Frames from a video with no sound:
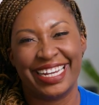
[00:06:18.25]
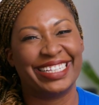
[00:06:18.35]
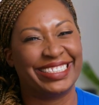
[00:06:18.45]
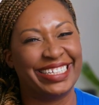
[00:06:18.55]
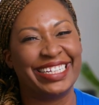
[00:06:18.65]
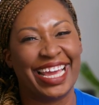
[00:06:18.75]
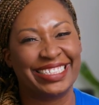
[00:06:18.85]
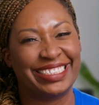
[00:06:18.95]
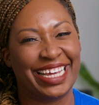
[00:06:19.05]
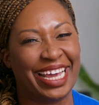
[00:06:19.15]
Until
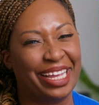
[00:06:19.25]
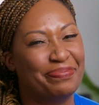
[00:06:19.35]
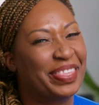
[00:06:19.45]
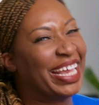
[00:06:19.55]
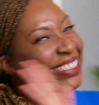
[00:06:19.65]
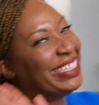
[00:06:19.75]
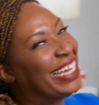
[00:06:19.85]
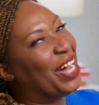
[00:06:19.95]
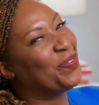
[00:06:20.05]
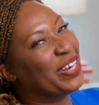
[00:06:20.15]
next time,
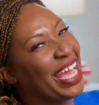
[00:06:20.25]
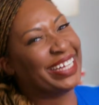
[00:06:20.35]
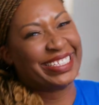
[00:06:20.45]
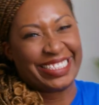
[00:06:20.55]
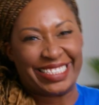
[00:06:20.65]
ta-ta for now.